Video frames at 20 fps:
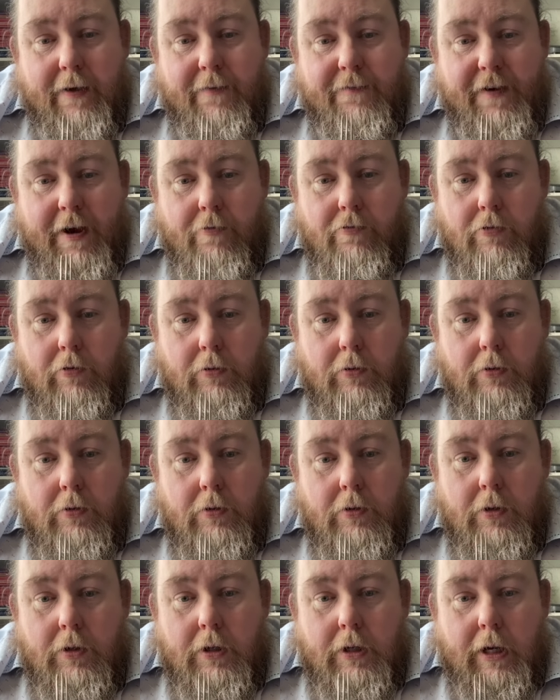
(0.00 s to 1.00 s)
ferrule
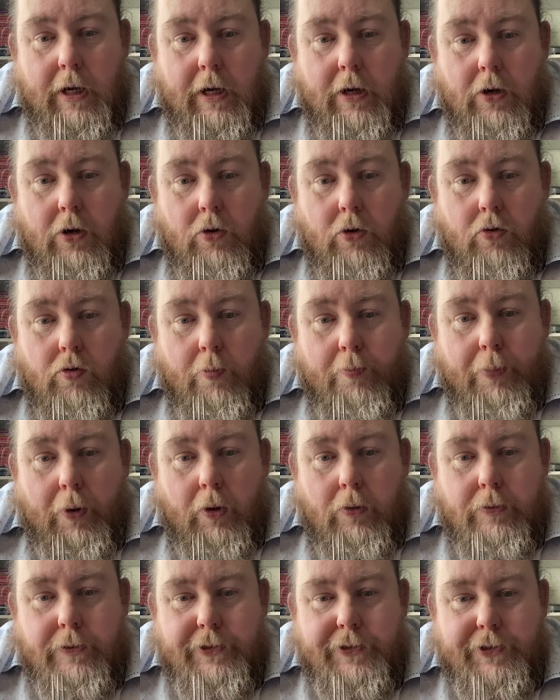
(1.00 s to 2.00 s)
or a
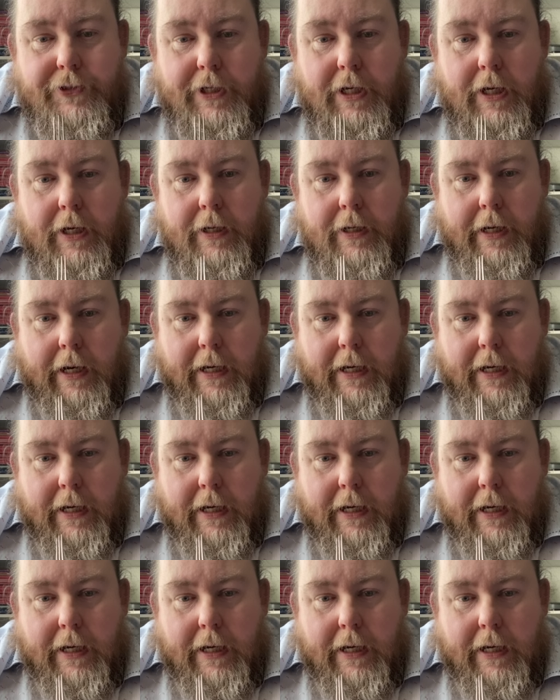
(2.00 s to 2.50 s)
bolster,